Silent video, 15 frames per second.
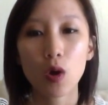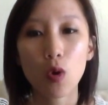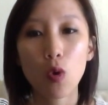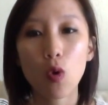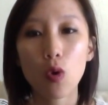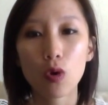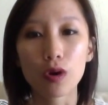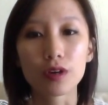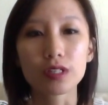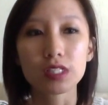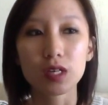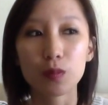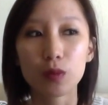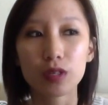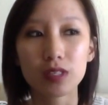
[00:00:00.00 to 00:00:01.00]
or
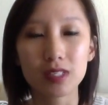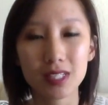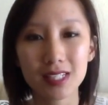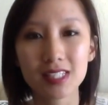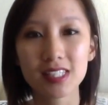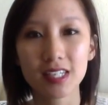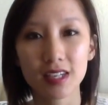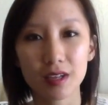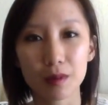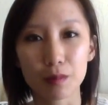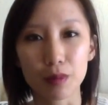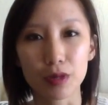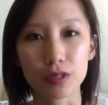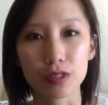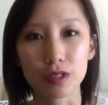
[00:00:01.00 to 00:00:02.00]
someone did see it in
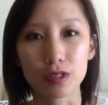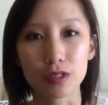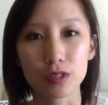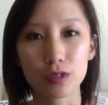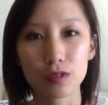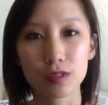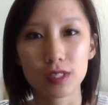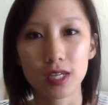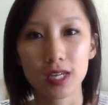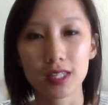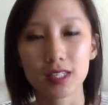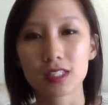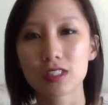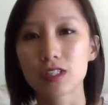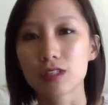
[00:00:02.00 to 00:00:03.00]
person on Tuesday and
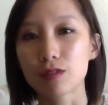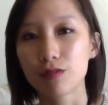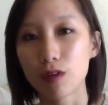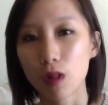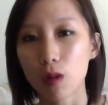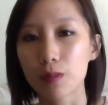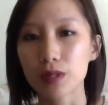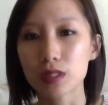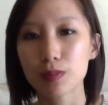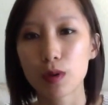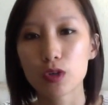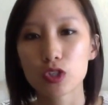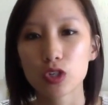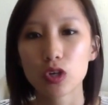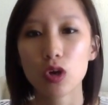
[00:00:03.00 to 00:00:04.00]
this is just a follow-up
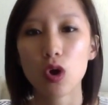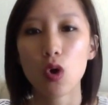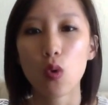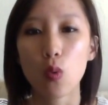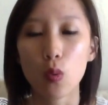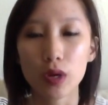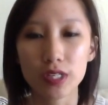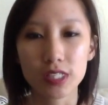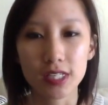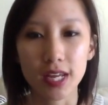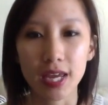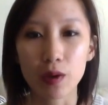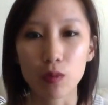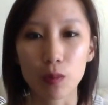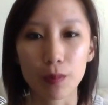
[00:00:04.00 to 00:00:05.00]
exposure, Wednesday
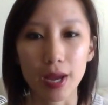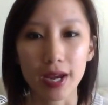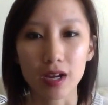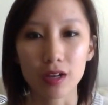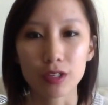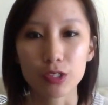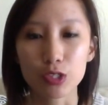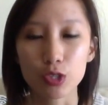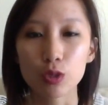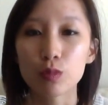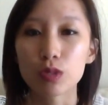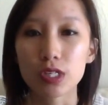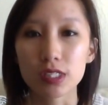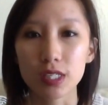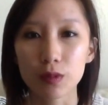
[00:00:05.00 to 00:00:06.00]
night we're back on Zoom
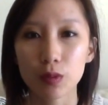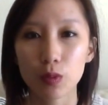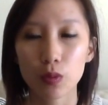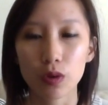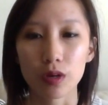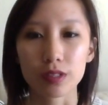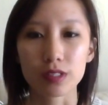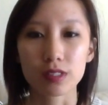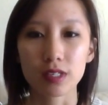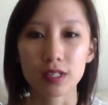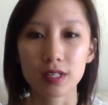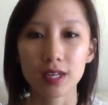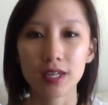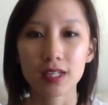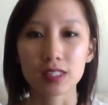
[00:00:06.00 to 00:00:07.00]
just like we were on
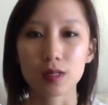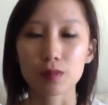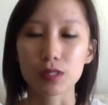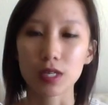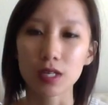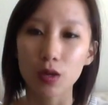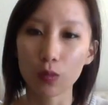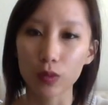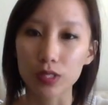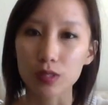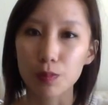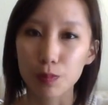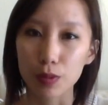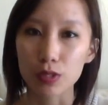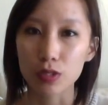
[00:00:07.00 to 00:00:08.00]
Sunday, except Sunday was
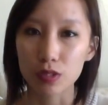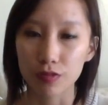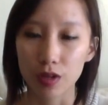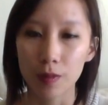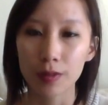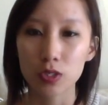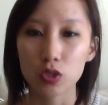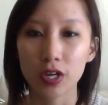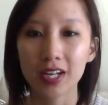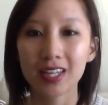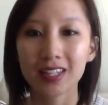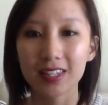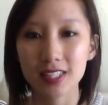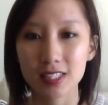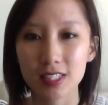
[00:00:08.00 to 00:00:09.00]
personal development
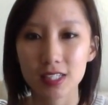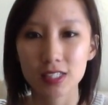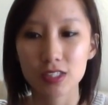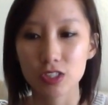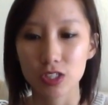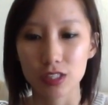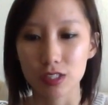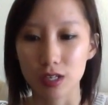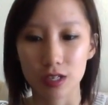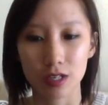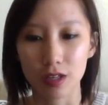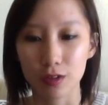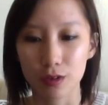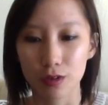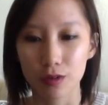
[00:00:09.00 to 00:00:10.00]
training. This is just
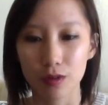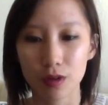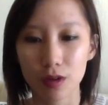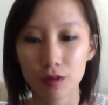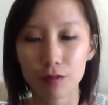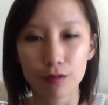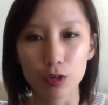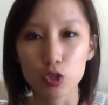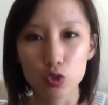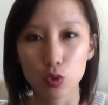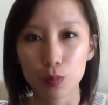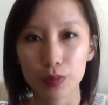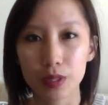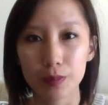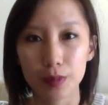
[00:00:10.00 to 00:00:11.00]
another virtual
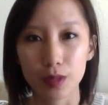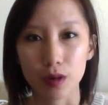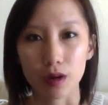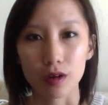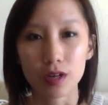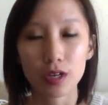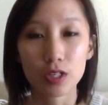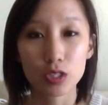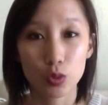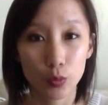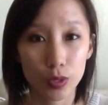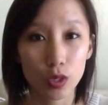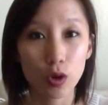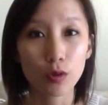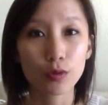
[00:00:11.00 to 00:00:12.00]
PBR. So we
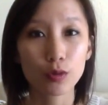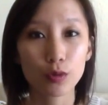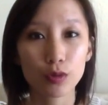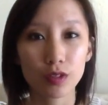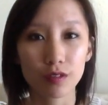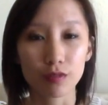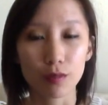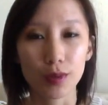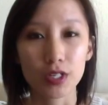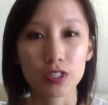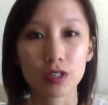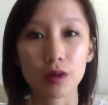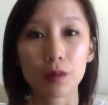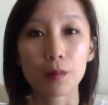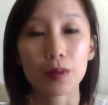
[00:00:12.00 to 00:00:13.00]
go through the information,
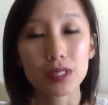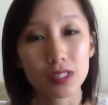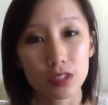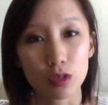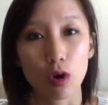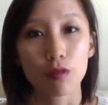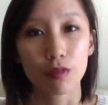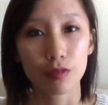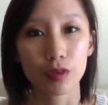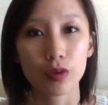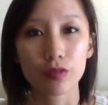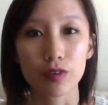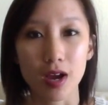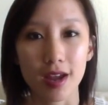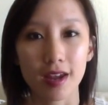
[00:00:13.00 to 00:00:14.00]
a business overview of
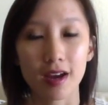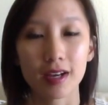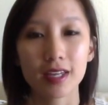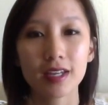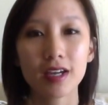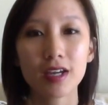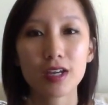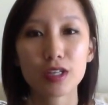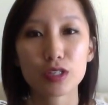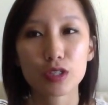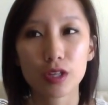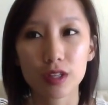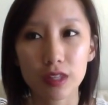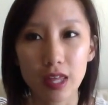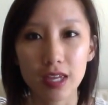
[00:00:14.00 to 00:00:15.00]
Kyani, so
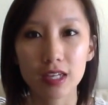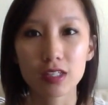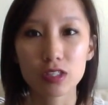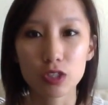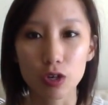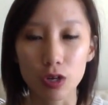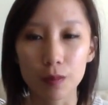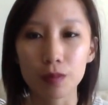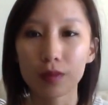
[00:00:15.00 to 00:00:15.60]
that they can soak